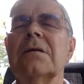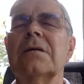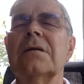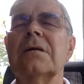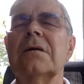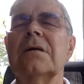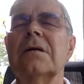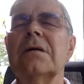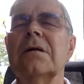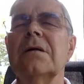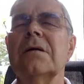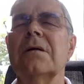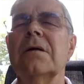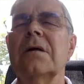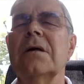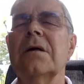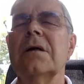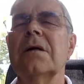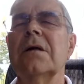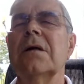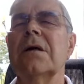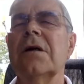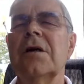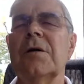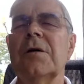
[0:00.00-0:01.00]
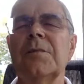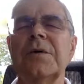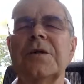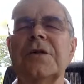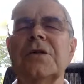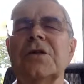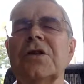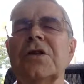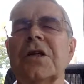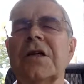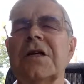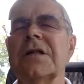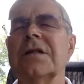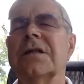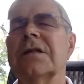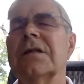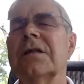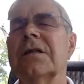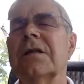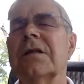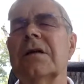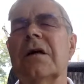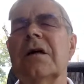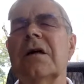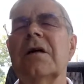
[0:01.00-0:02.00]
your upper chest,
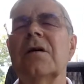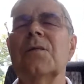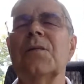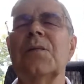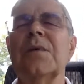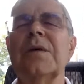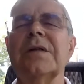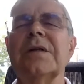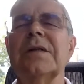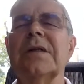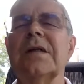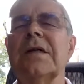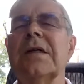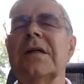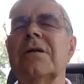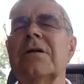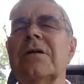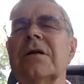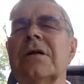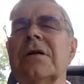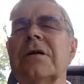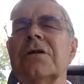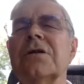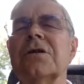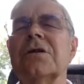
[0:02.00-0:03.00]
your armpit area, your